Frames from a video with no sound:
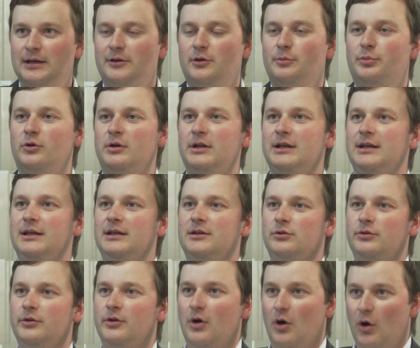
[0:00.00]
you put it
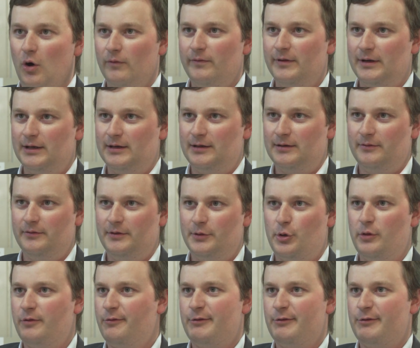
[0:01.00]
into your oven, which is